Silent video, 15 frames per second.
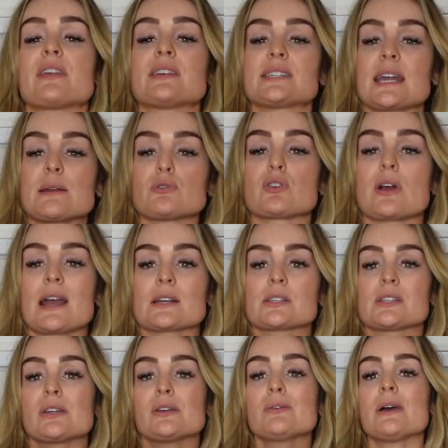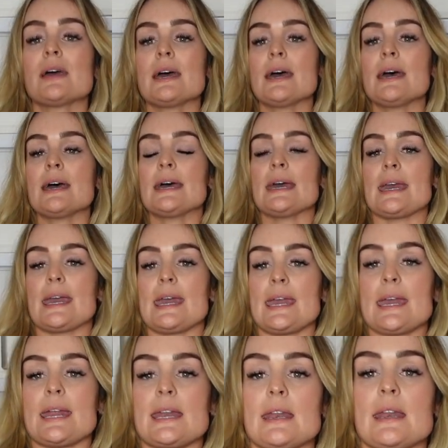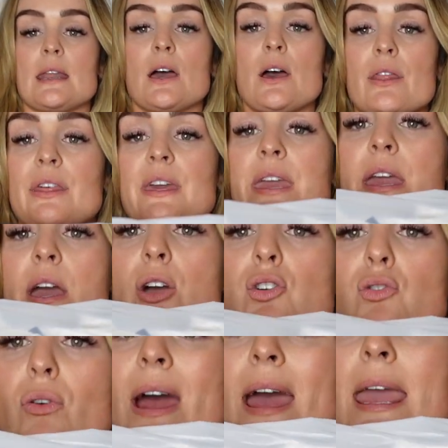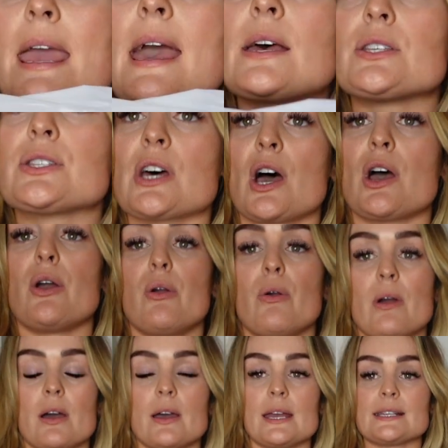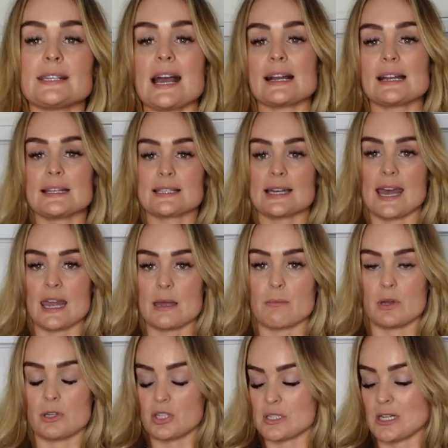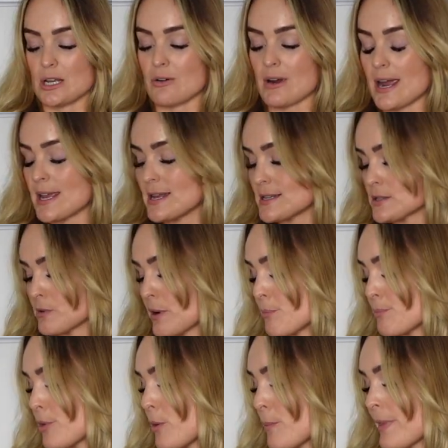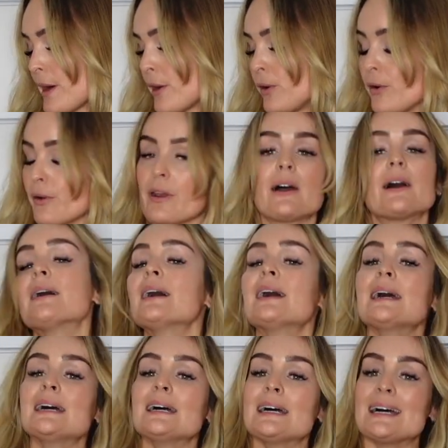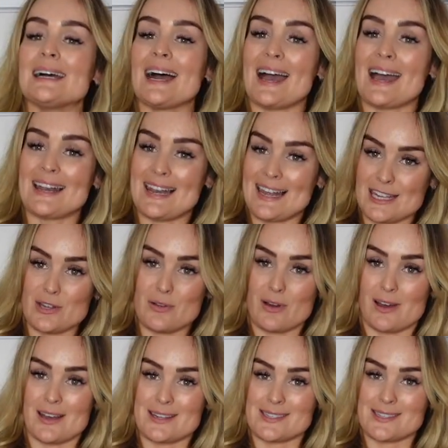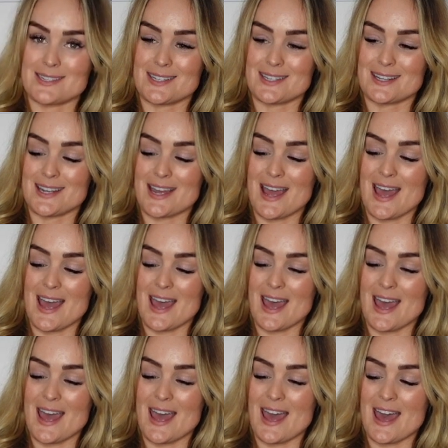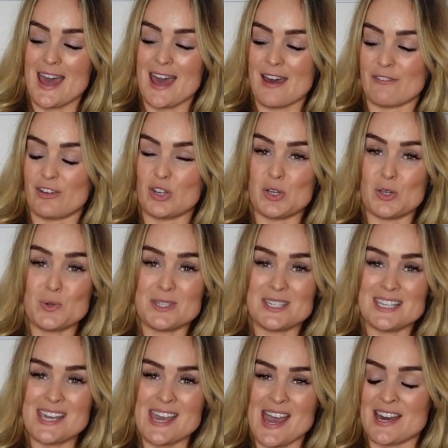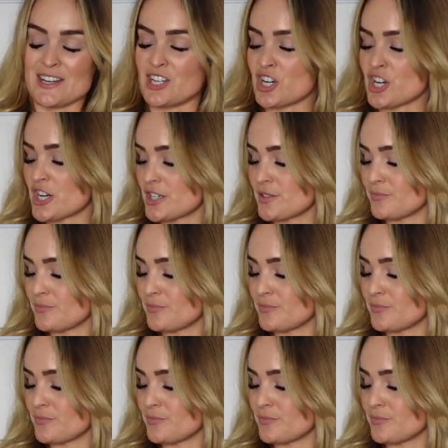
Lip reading: the same tracksuit in the grey. So exactly the same, just in grey. So I'll pop that on and let you guys have a goosey gander.